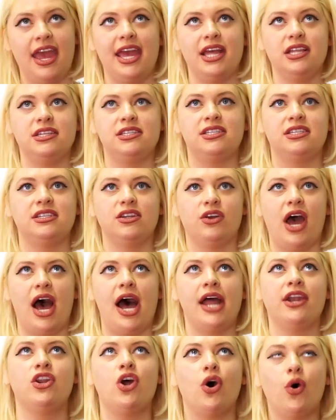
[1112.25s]
And
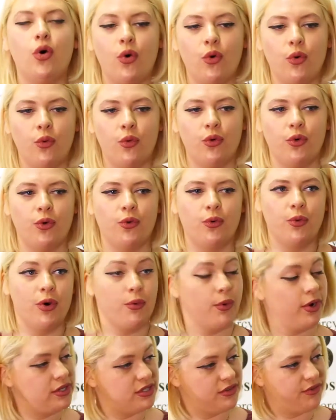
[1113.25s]
I know what
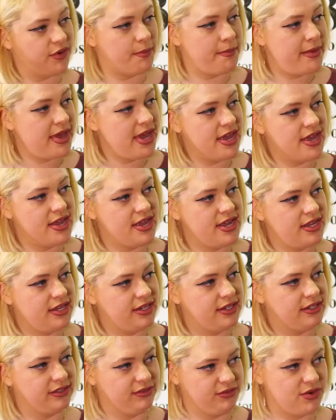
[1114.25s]
works for me,
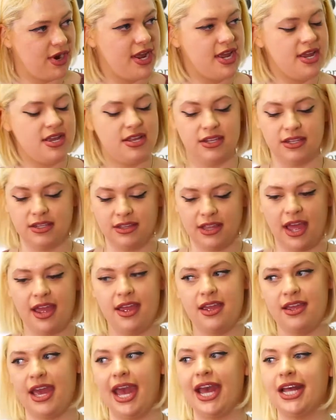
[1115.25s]
right? Mm-hmm.
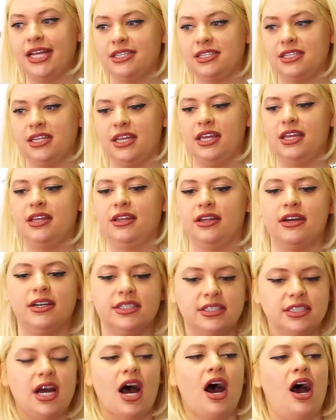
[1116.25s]
Like as a
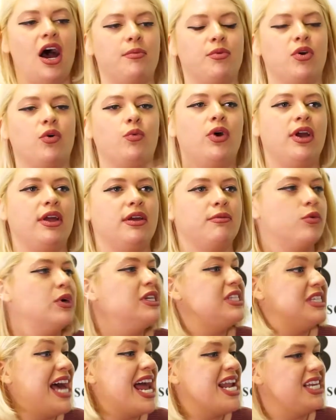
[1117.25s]
job, or
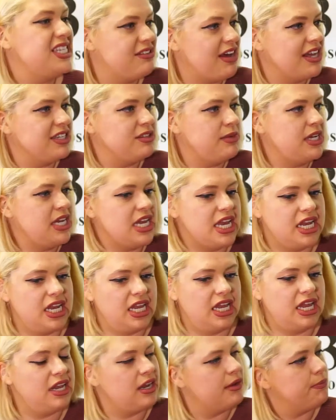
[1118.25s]
what satisfies me
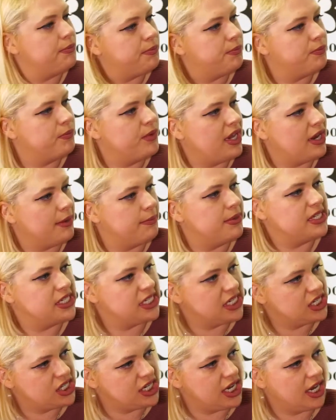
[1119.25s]
in a
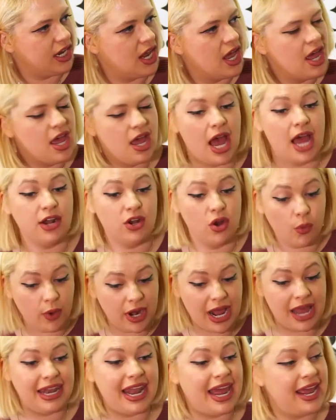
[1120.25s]
position. I know what
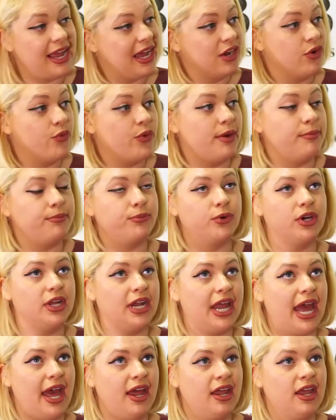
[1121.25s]
I like, I know what I'm
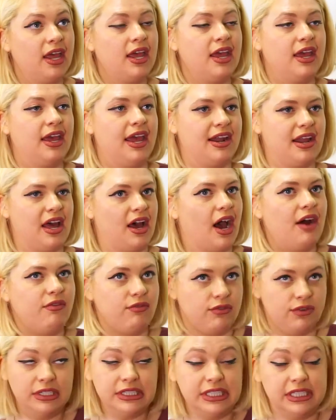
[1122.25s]
good at. And I
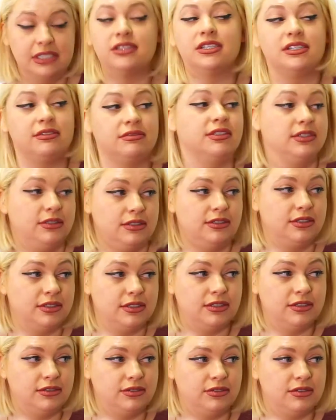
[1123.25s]
really love this
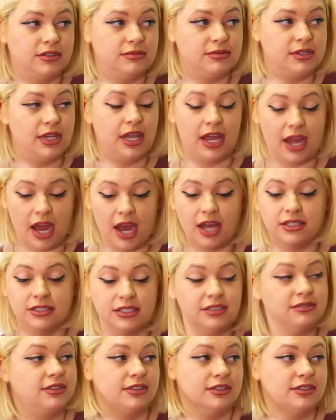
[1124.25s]
shit. You know what I'm saying?
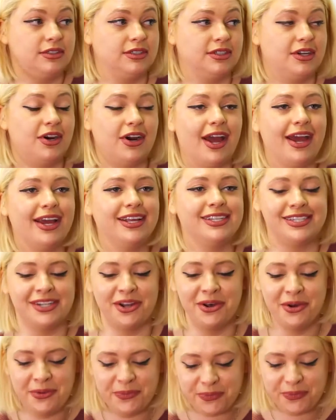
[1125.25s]
I love this shit.
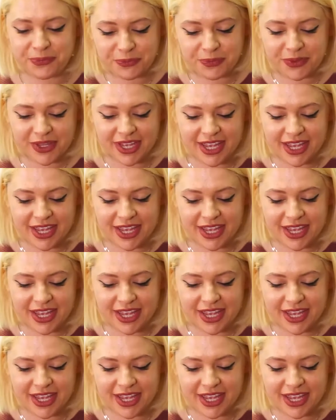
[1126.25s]
Okay.